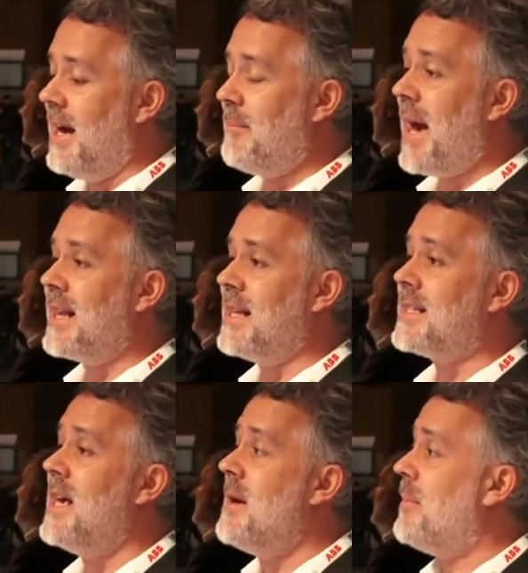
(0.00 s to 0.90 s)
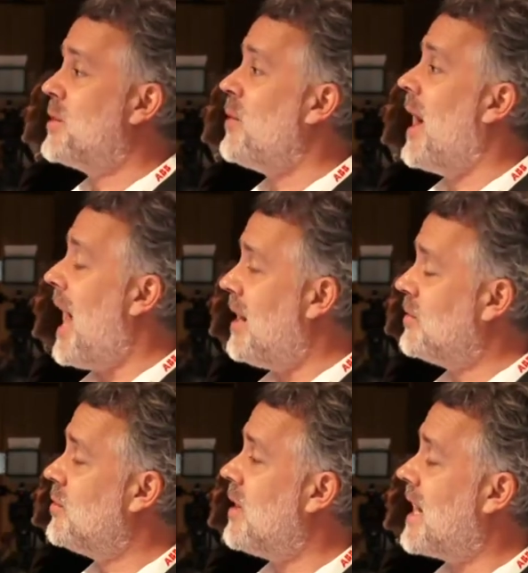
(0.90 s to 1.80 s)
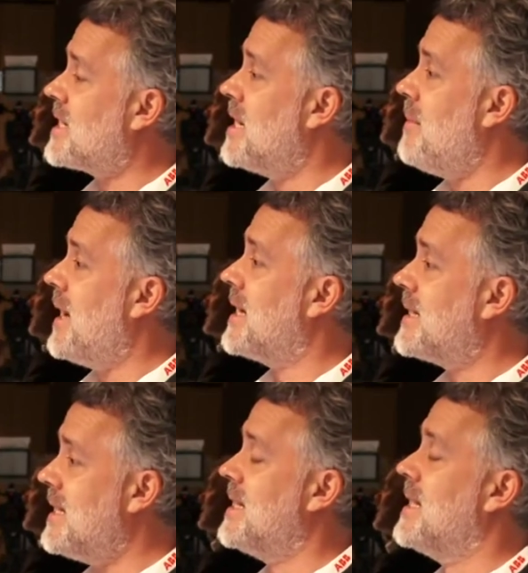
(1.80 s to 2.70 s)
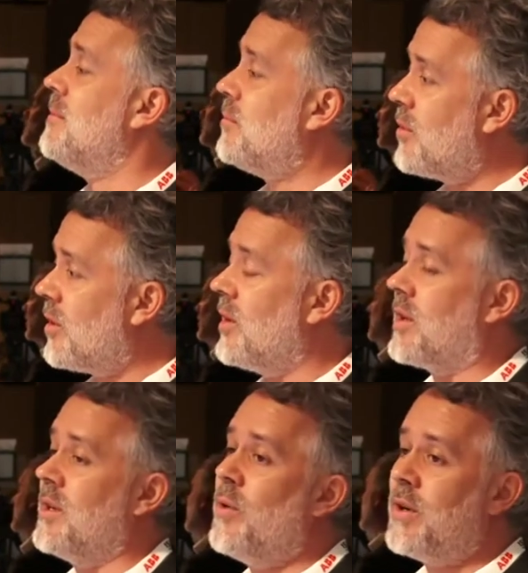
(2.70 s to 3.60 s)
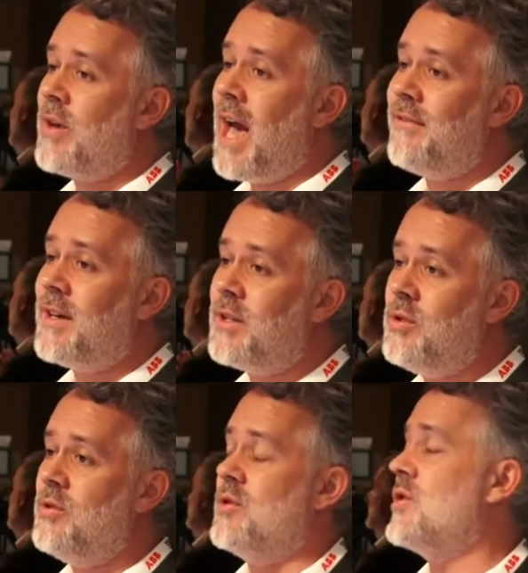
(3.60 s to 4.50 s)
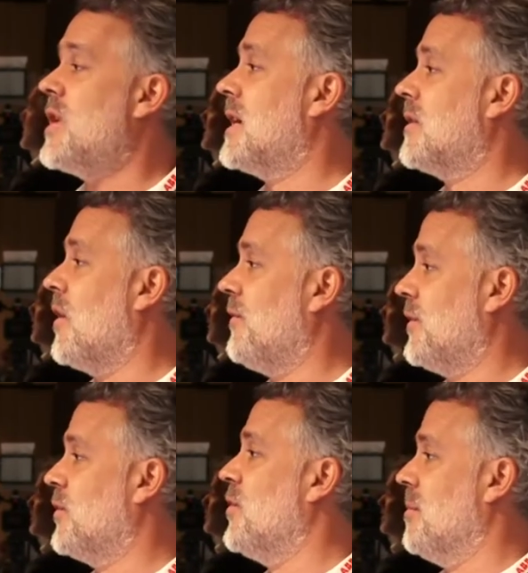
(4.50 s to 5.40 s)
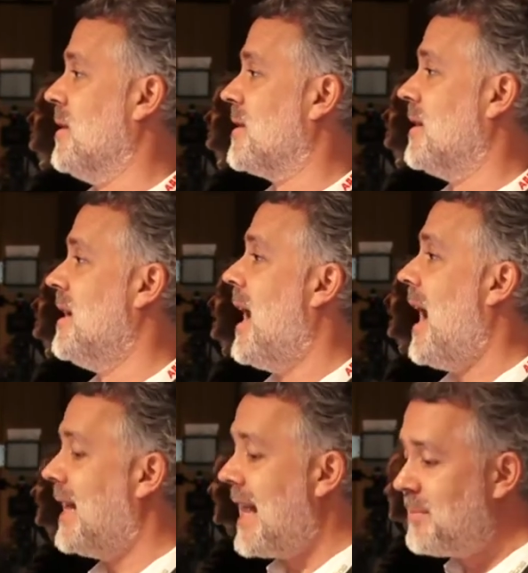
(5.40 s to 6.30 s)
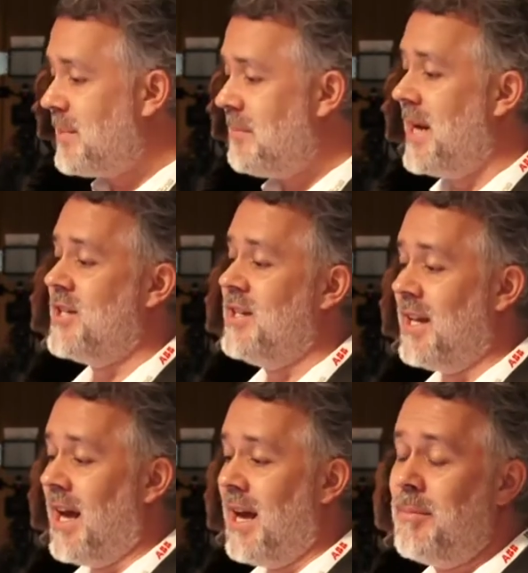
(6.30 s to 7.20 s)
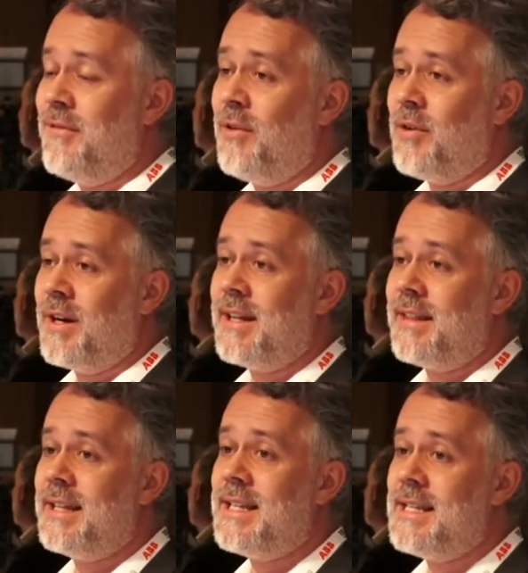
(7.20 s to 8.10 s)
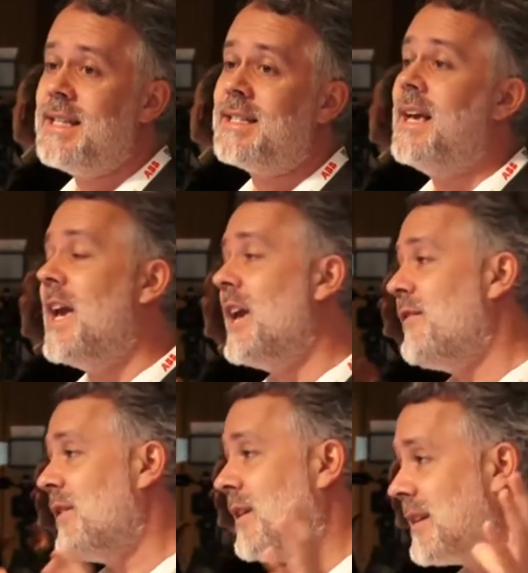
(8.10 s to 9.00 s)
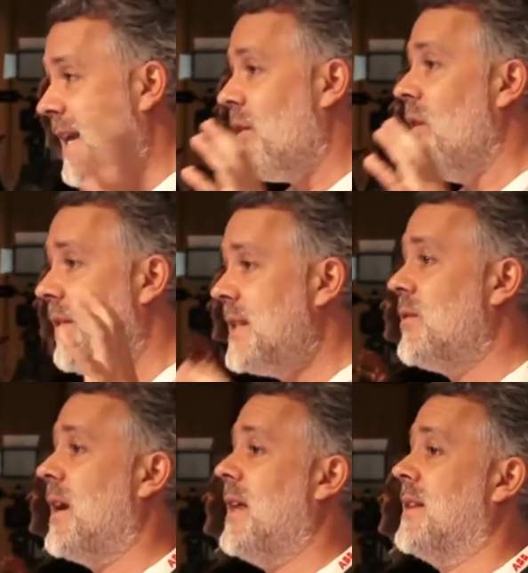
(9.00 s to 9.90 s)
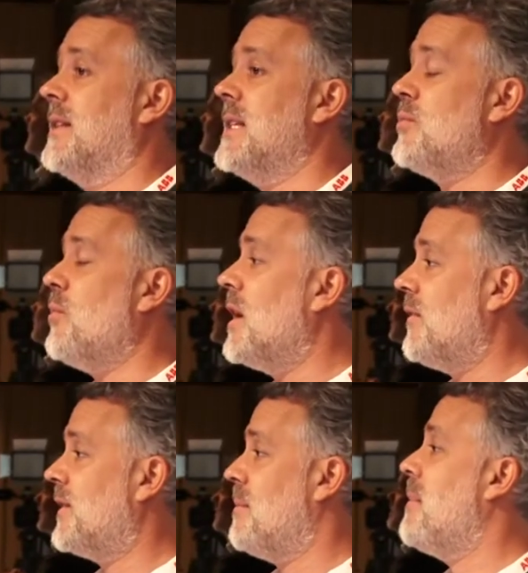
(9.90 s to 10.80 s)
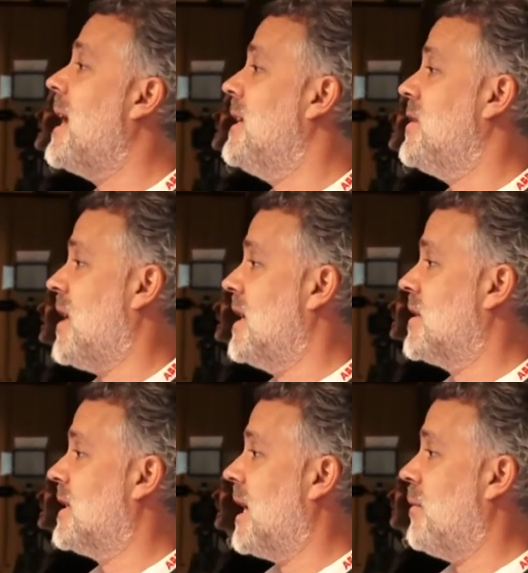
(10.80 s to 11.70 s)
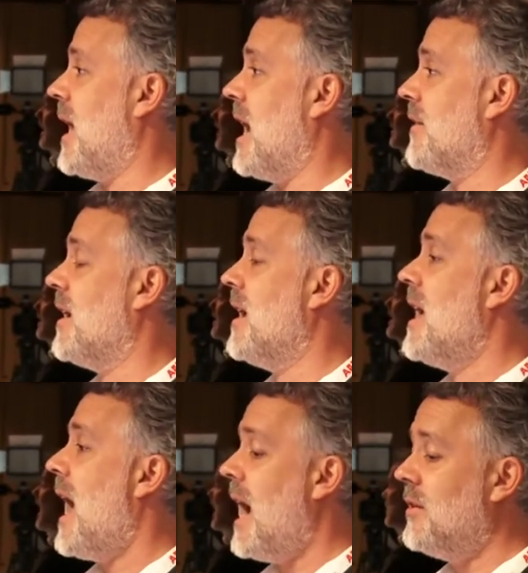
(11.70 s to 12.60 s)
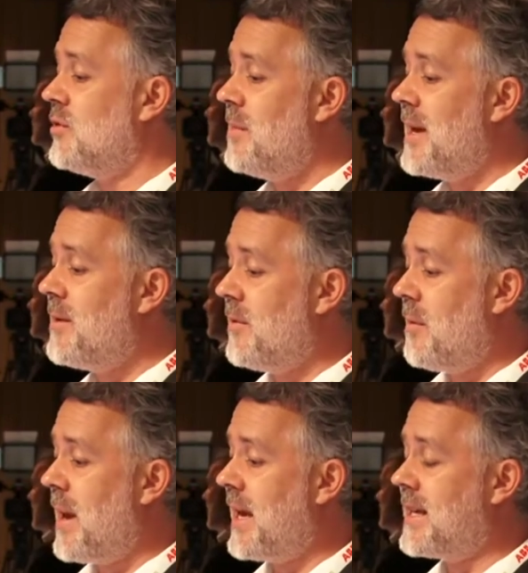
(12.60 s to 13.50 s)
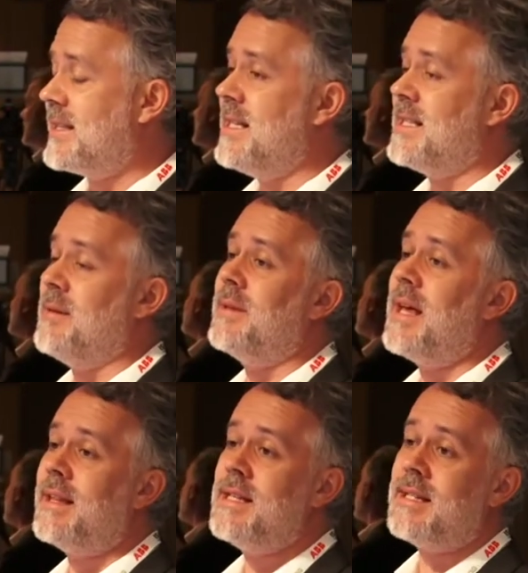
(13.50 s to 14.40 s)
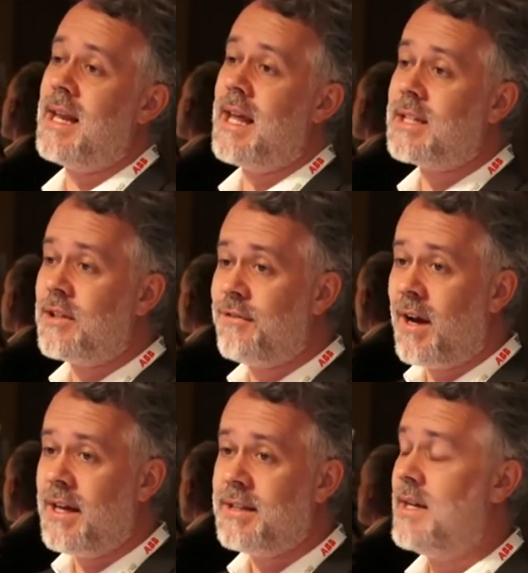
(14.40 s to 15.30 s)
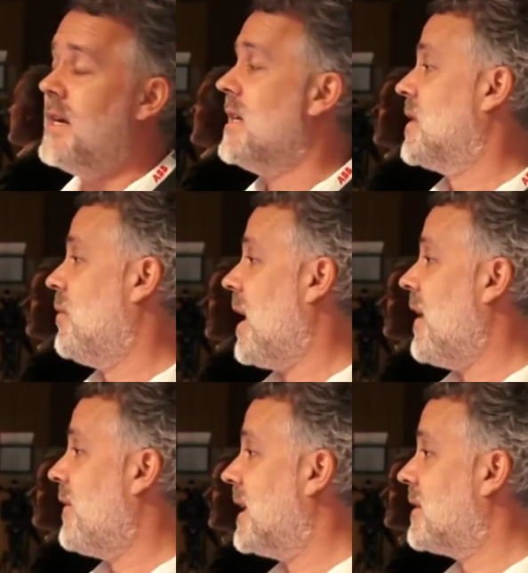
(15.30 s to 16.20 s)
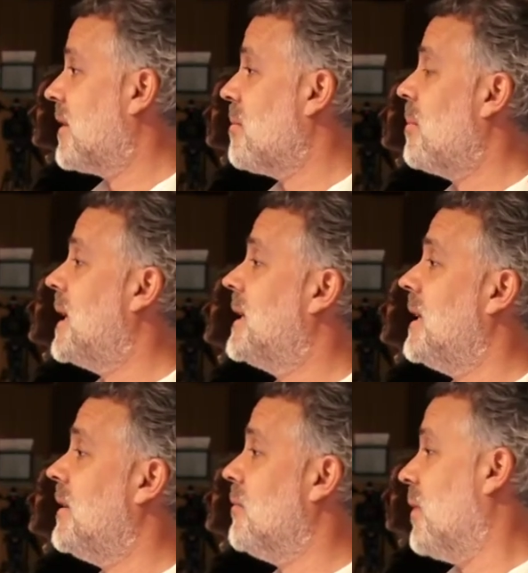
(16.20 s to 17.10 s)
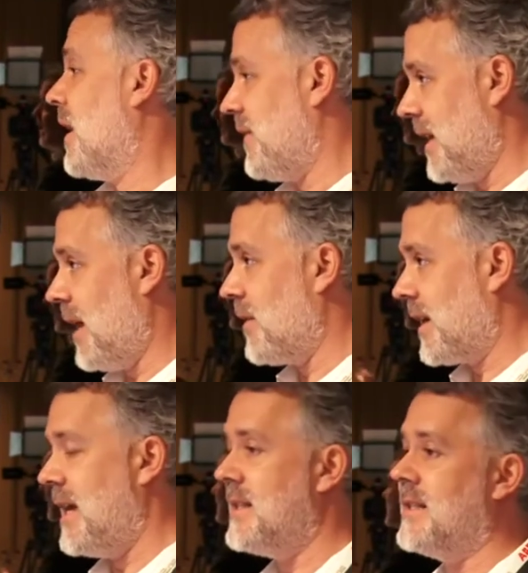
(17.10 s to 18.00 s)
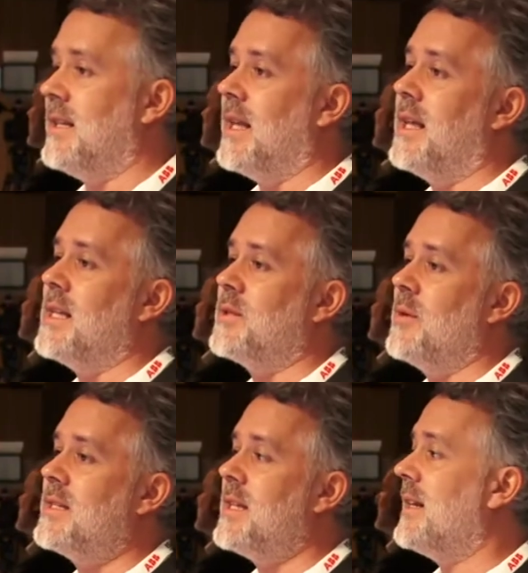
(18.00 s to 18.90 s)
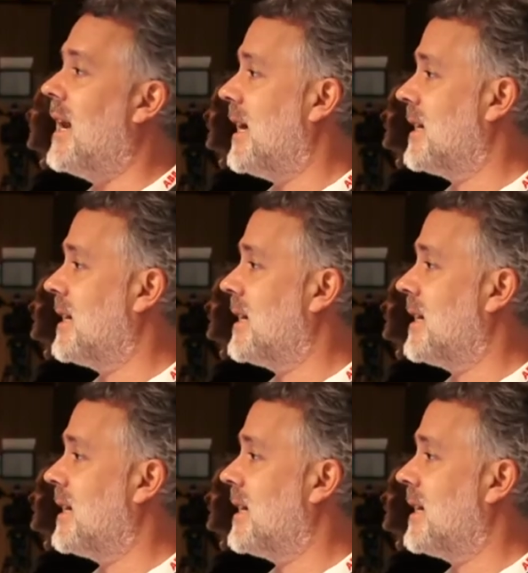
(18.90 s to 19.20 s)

panels, but how do you actually make a system work where you have a huge share of renewables? And it has been mentioned before, and I think this is, if you take all this together, this is one of the main challenges that we have. How do we make a system that is electrified? So we have electric mobility, we have in our case in Switzerland,